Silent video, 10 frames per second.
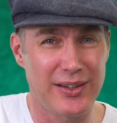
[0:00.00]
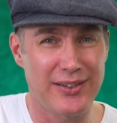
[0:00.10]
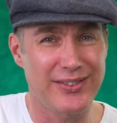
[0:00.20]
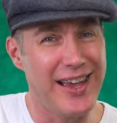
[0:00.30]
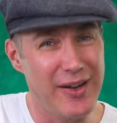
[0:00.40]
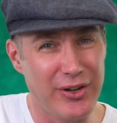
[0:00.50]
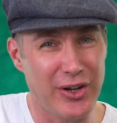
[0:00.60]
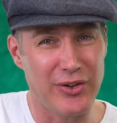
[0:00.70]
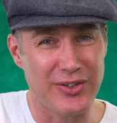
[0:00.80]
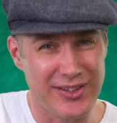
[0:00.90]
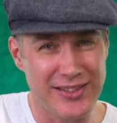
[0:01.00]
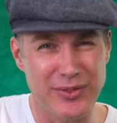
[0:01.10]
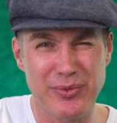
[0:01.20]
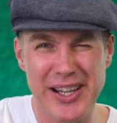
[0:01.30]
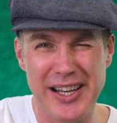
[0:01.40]
So have a go because that's a
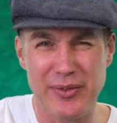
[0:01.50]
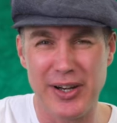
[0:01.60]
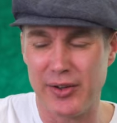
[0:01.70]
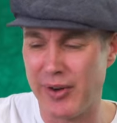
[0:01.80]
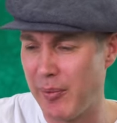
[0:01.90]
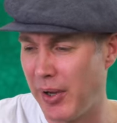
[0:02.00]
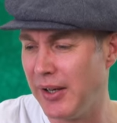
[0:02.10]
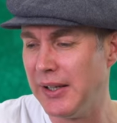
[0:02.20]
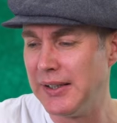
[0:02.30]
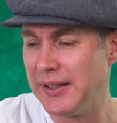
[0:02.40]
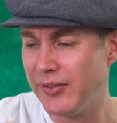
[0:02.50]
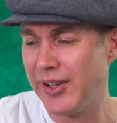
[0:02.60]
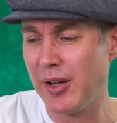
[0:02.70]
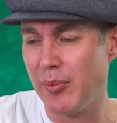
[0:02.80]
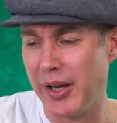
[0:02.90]
really, really great one.
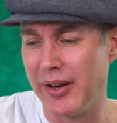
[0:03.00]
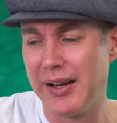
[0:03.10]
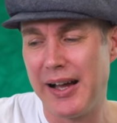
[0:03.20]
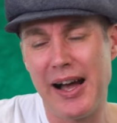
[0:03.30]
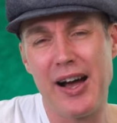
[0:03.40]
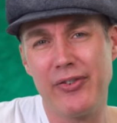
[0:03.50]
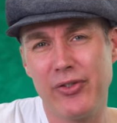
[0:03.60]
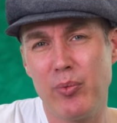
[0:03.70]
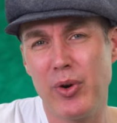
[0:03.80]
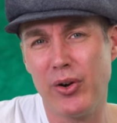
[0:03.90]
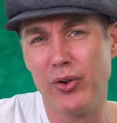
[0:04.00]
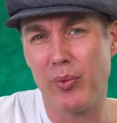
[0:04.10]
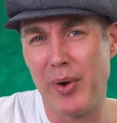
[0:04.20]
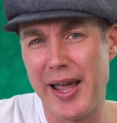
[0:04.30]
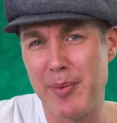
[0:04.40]
Second one, Half the World
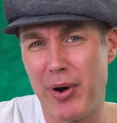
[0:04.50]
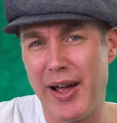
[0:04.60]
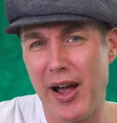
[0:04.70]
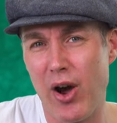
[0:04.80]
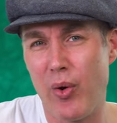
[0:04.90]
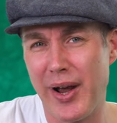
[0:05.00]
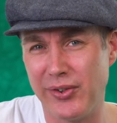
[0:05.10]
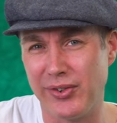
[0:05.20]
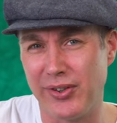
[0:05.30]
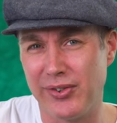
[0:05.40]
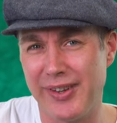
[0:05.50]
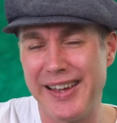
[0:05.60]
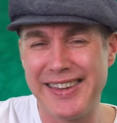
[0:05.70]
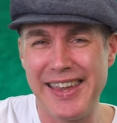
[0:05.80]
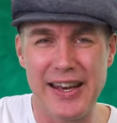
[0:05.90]
Away by Oasis.
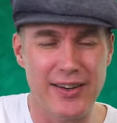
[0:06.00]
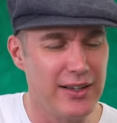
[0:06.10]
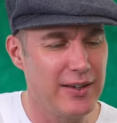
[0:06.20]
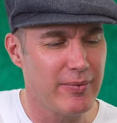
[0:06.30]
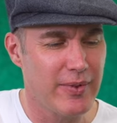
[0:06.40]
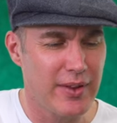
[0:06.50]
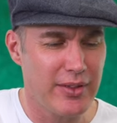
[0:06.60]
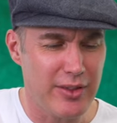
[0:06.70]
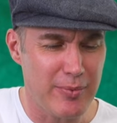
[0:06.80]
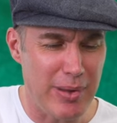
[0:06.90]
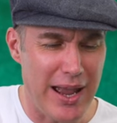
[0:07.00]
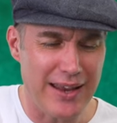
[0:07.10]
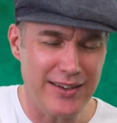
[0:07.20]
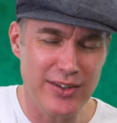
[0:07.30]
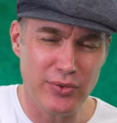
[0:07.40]
Again, the
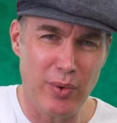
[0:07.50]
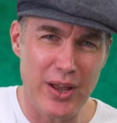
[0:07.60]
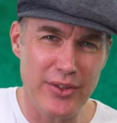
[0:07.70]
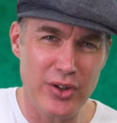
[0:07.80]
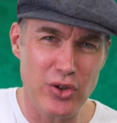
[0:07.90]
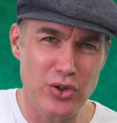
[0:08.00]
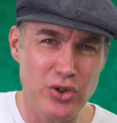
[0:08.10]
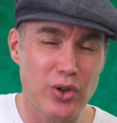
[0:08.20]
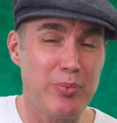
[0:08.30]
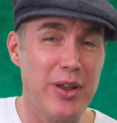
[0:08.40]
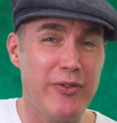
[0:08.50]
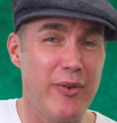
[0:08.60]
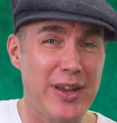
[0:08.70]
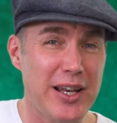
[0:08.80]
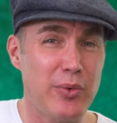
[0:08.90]
pattern is one that you should be
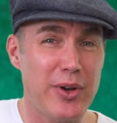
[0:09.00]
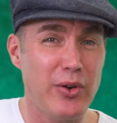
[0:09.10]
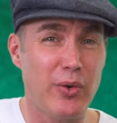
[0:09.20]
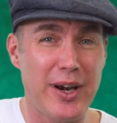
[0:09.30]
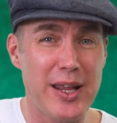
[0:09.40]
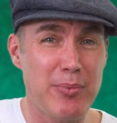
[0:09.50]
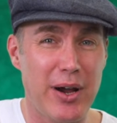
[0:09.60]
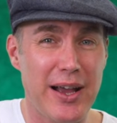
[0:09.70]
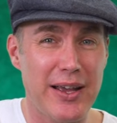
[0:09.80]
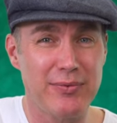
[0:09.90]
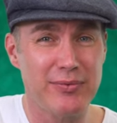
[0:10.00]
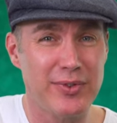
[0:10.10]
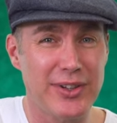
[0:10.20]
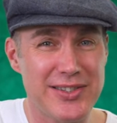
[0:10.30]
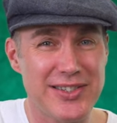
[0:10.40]
familiar with already by
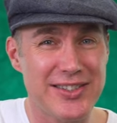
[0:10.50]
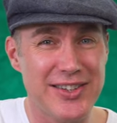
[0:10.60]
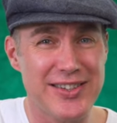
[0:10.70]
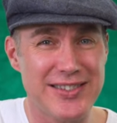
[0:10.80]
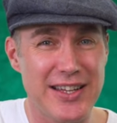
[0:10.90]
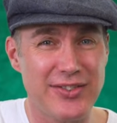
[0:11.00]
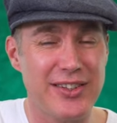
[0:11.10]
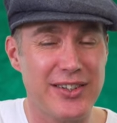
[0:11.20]
listening to this lesson.